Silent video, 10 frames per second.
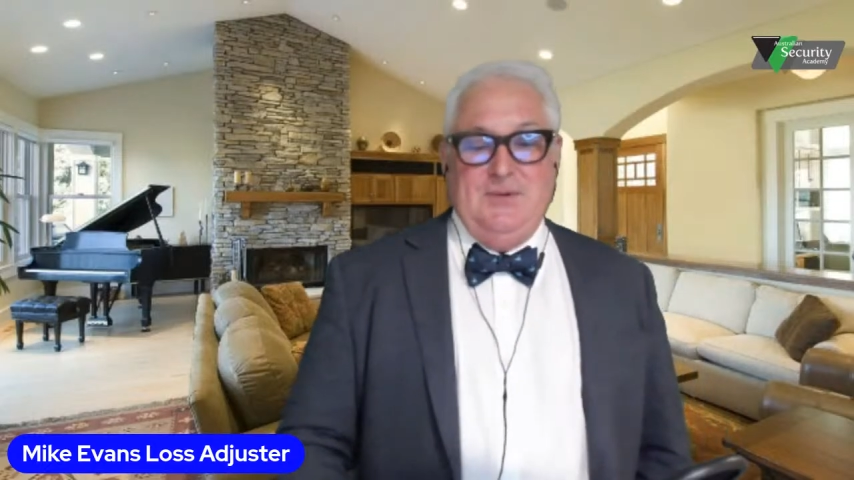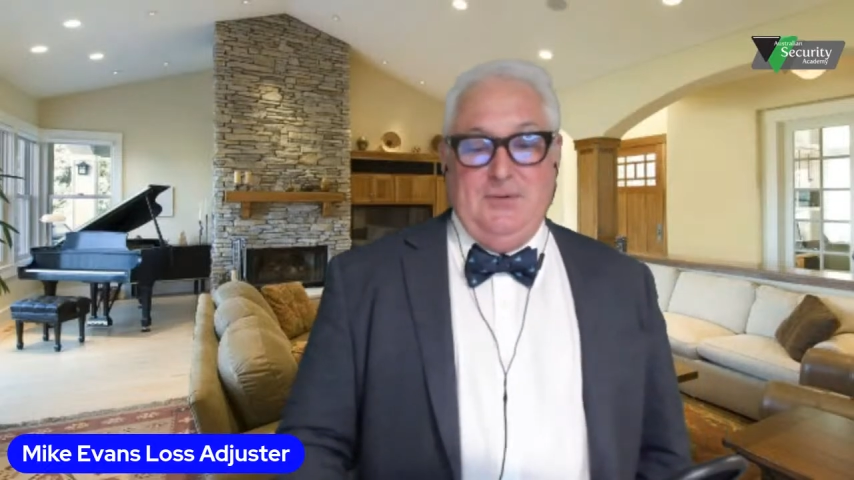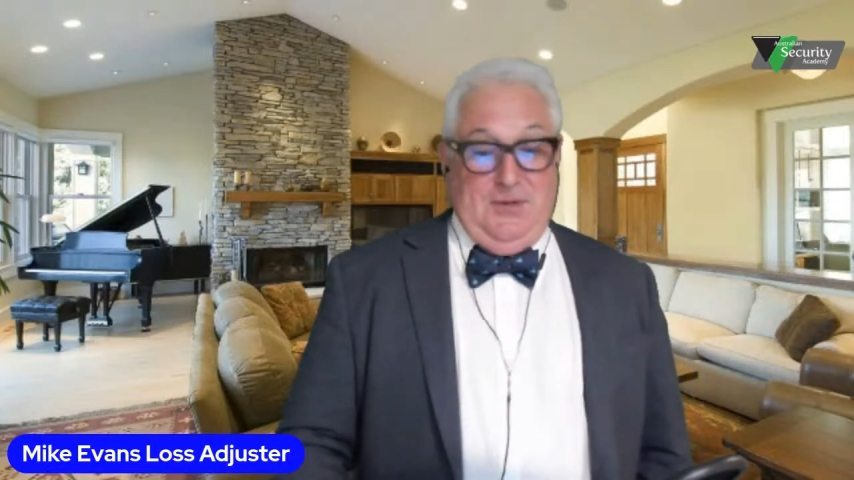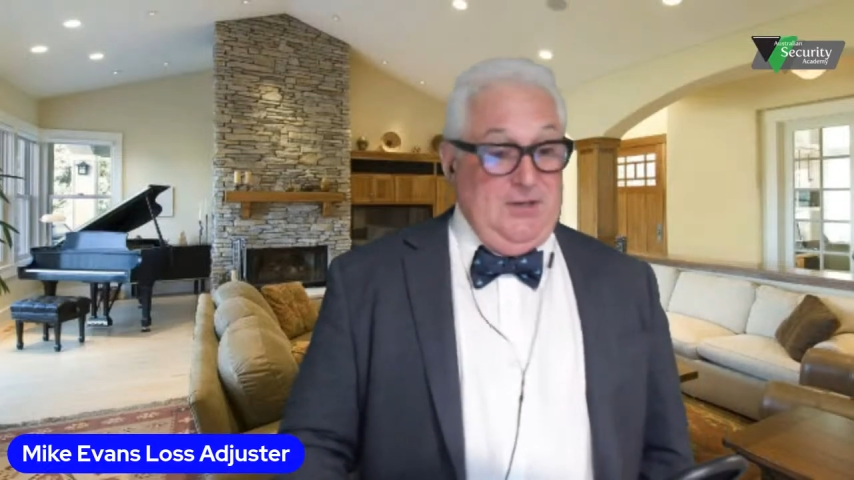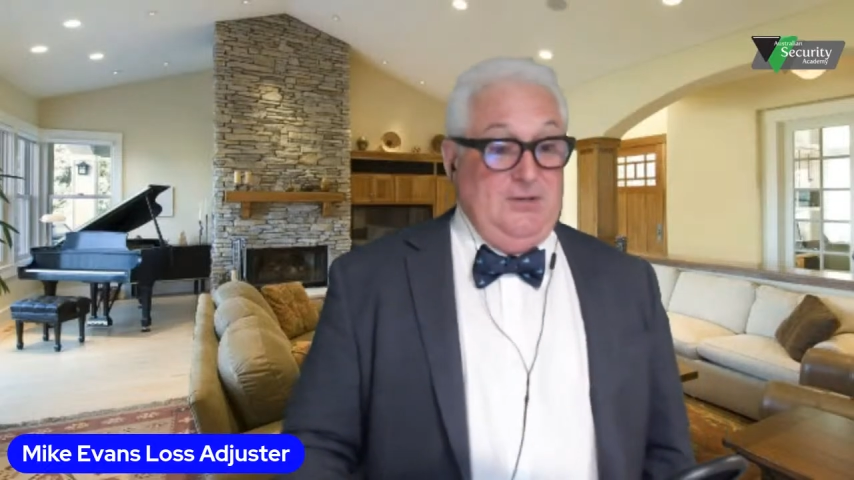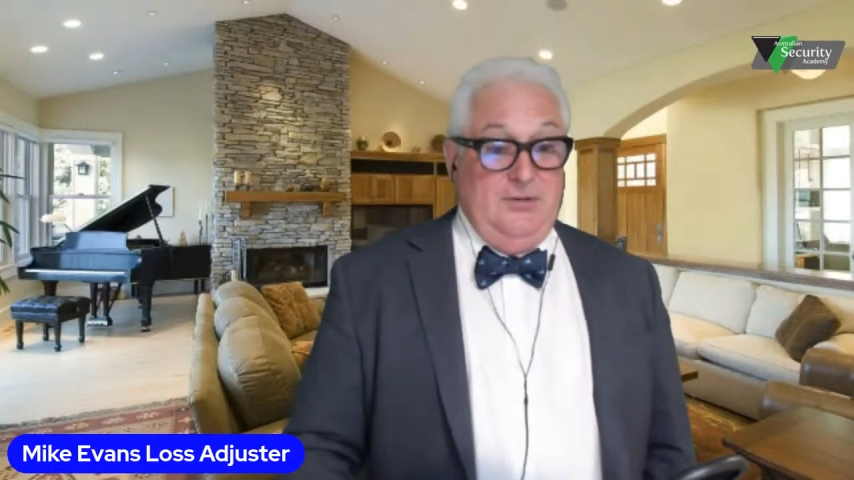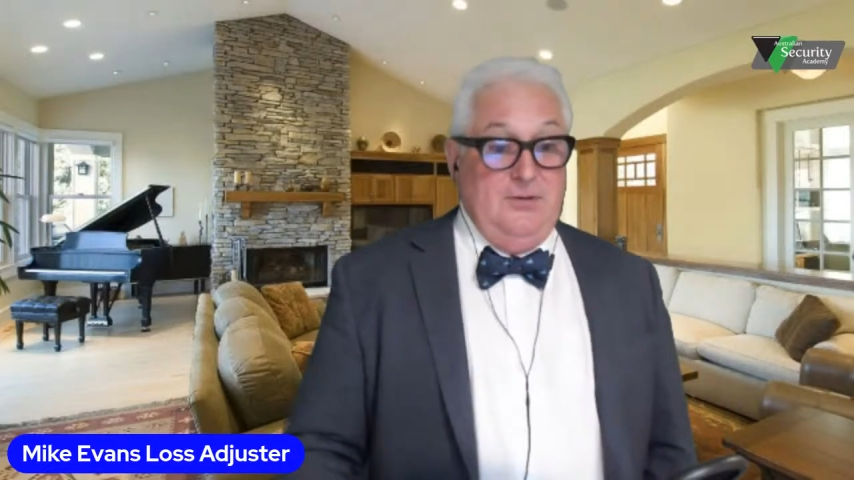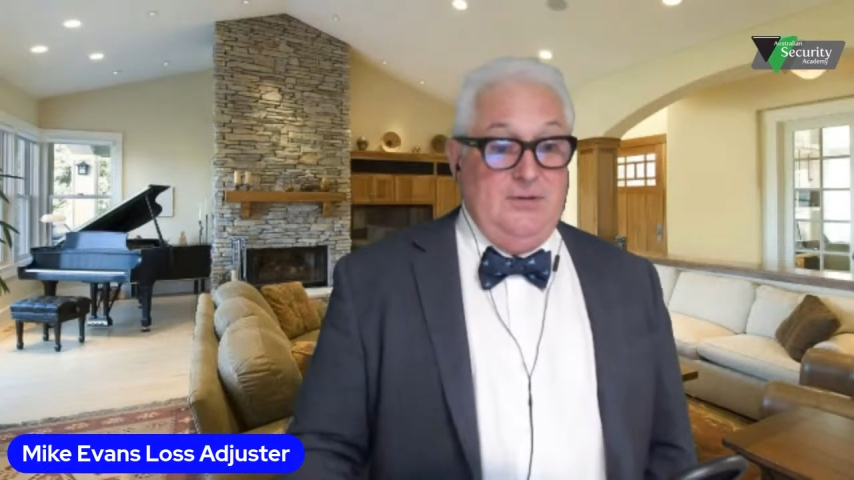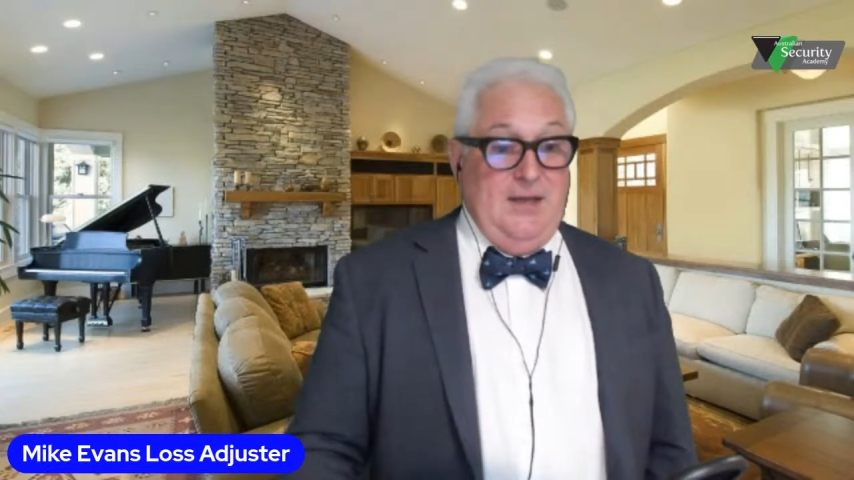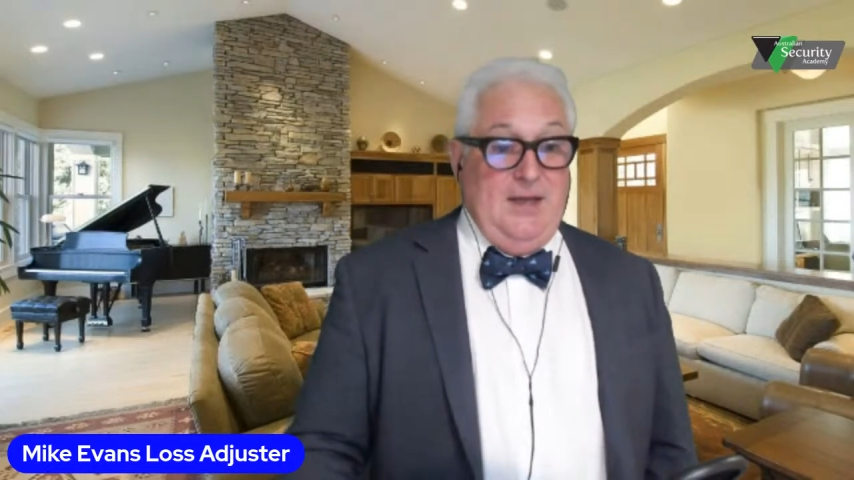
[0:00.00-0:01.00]
Well, you could
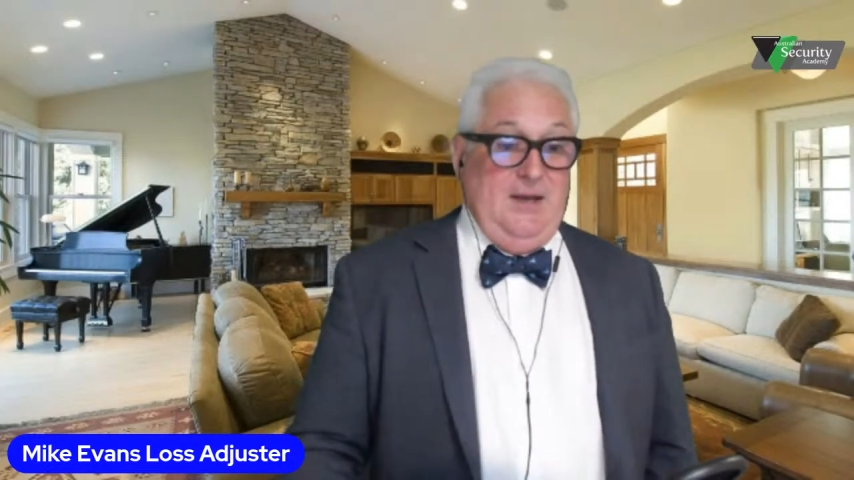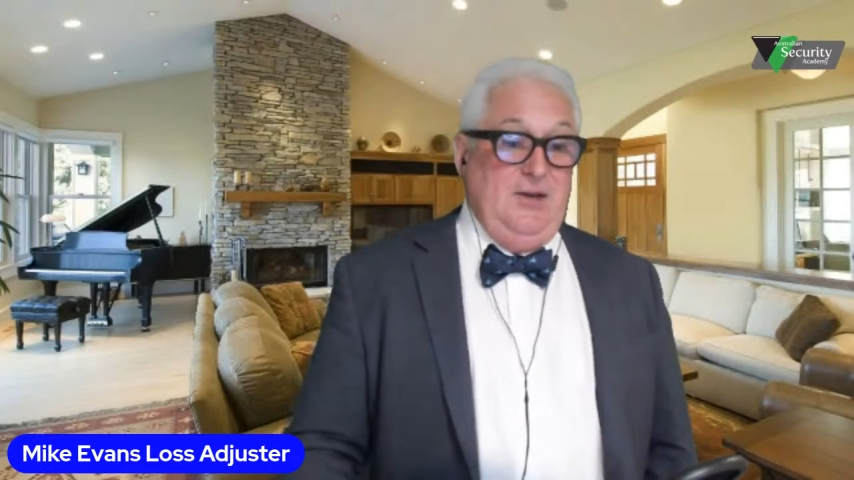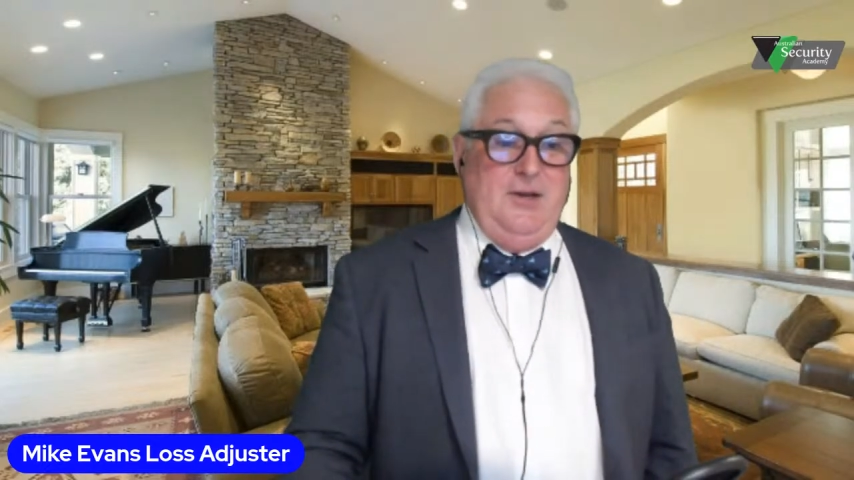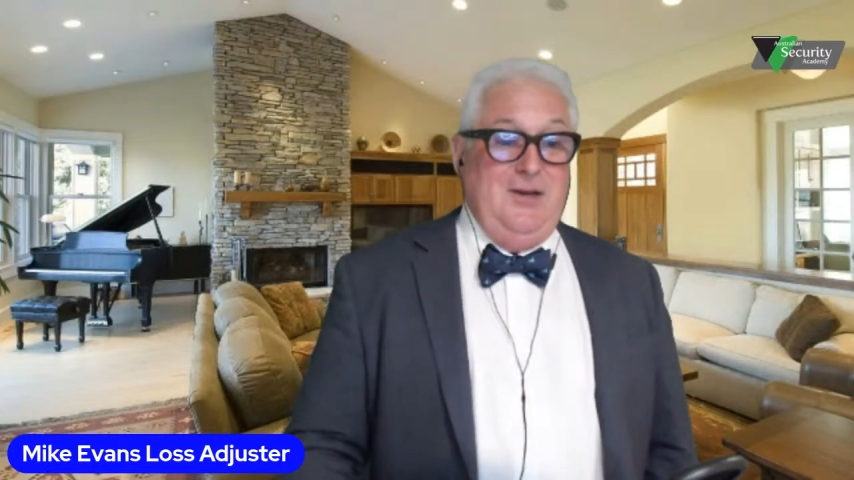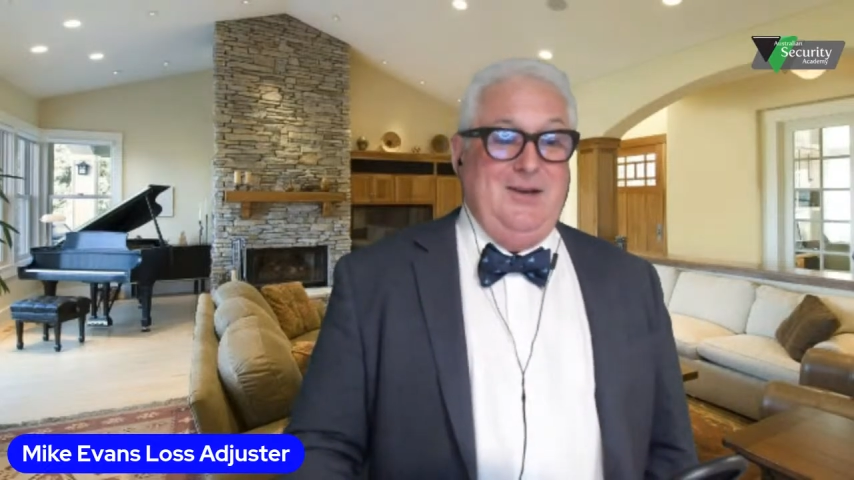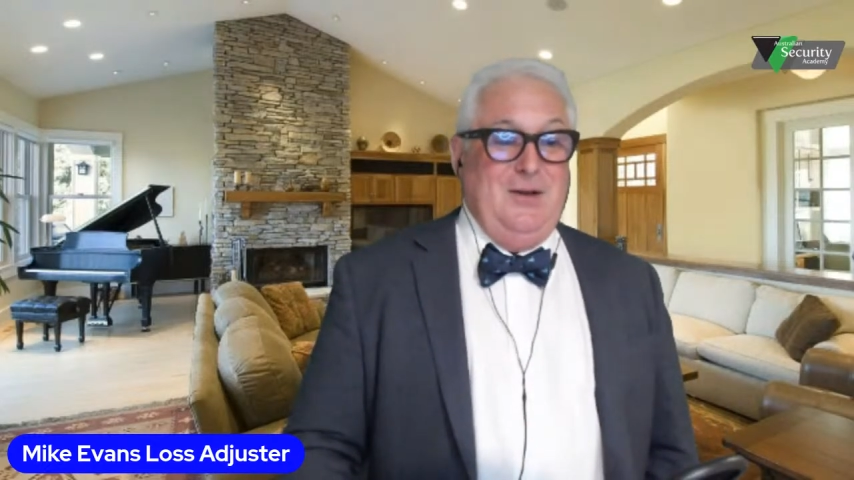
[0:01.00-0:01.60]
do that and you could get